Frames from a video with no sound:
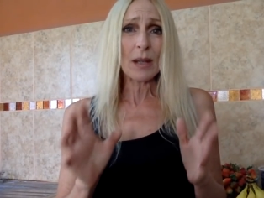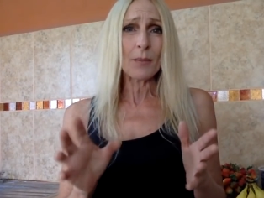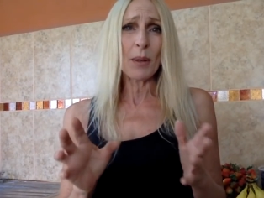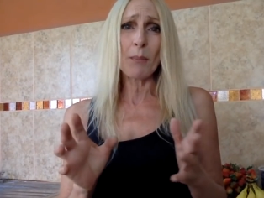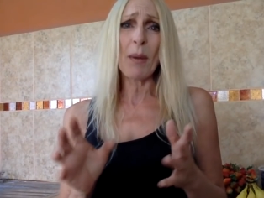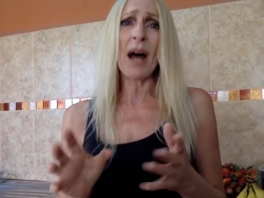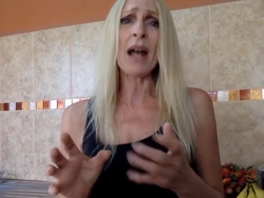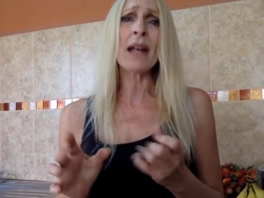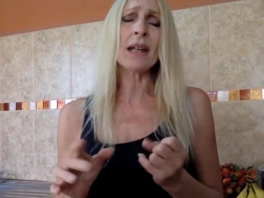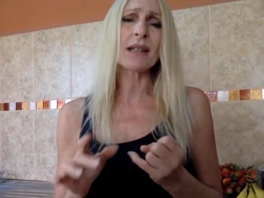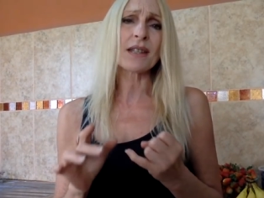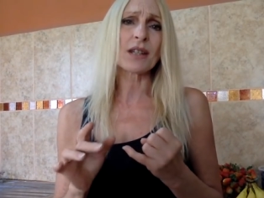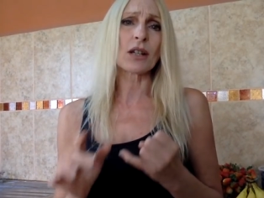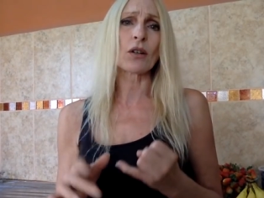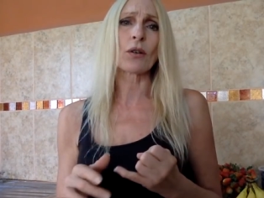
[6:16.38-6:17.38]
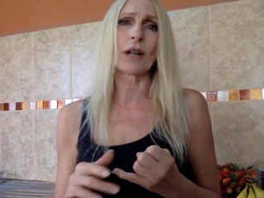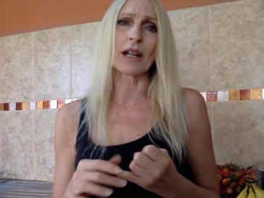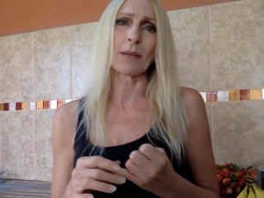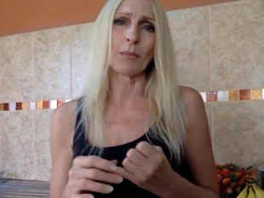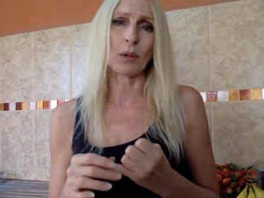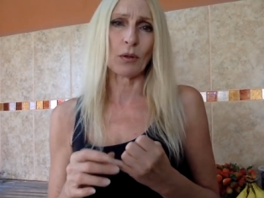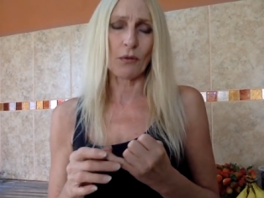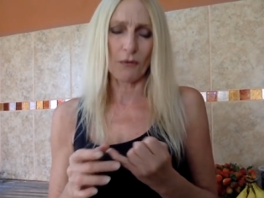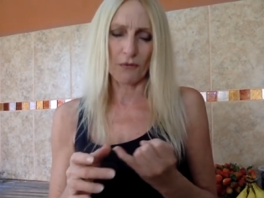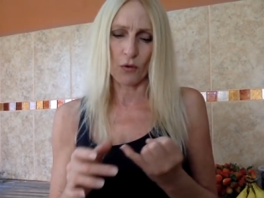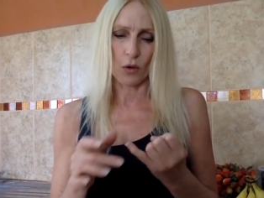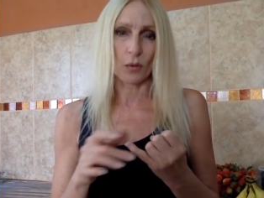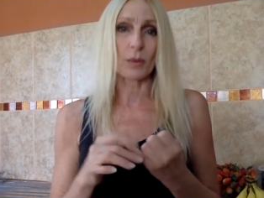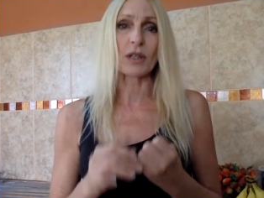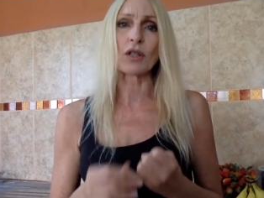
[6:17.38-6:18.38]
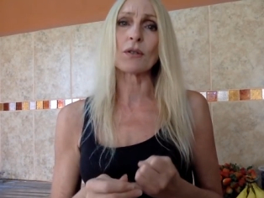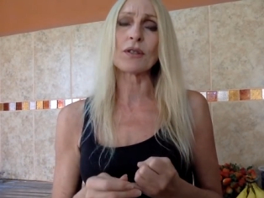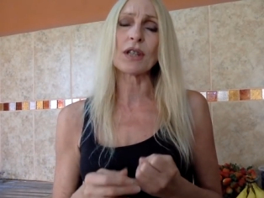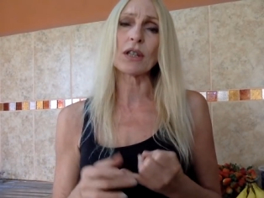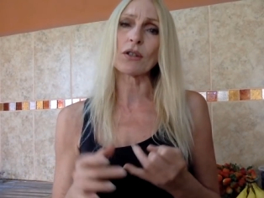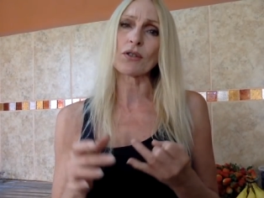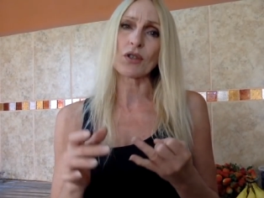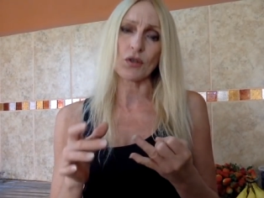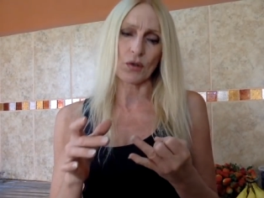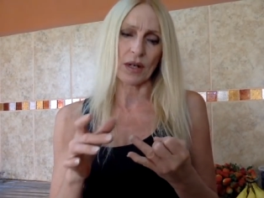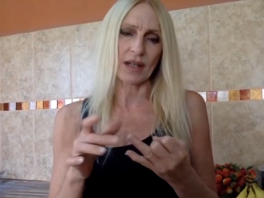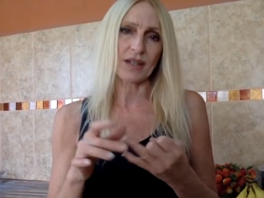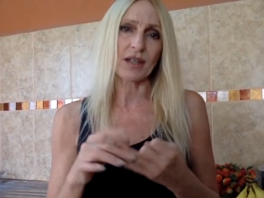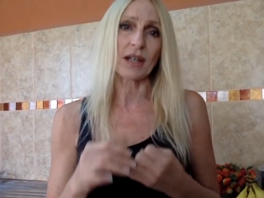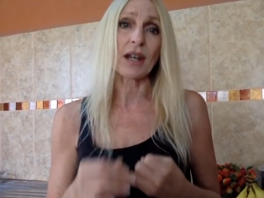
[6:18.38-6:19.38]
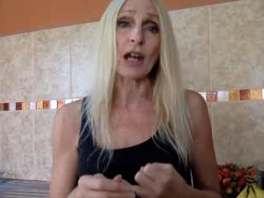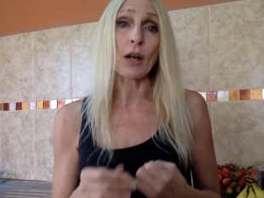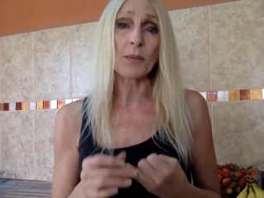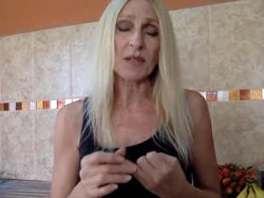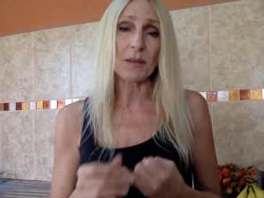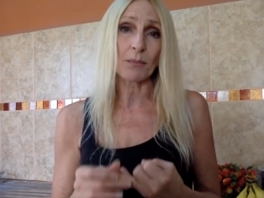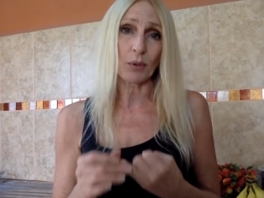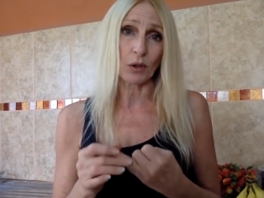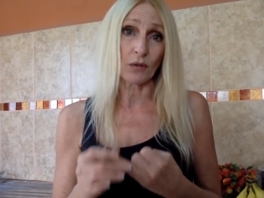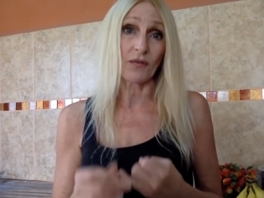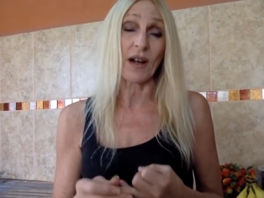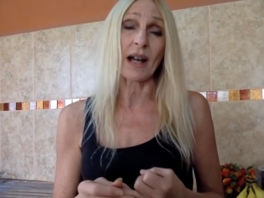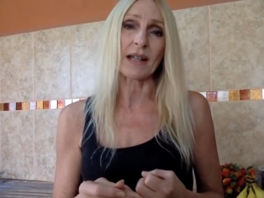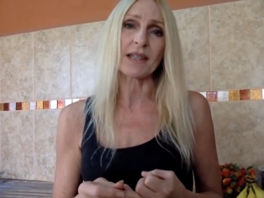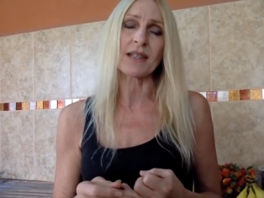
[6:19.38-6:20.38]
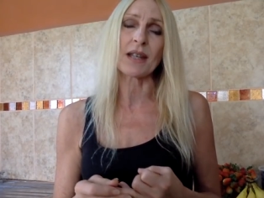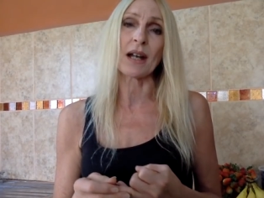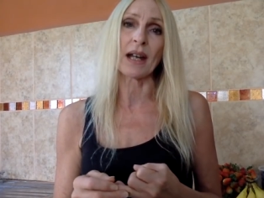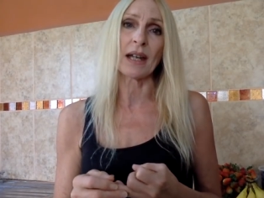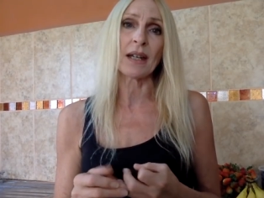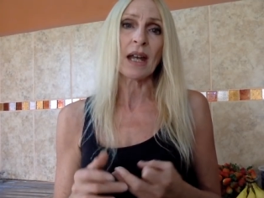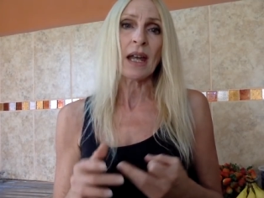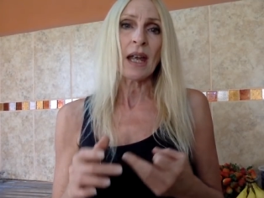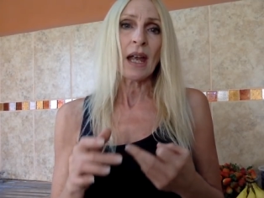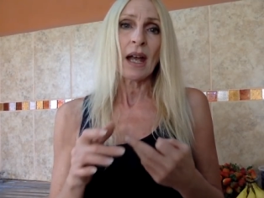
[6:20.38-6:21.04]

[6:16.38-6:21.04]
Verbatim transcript: papaya is incredible for reducing your stress. It helps improve eyesight.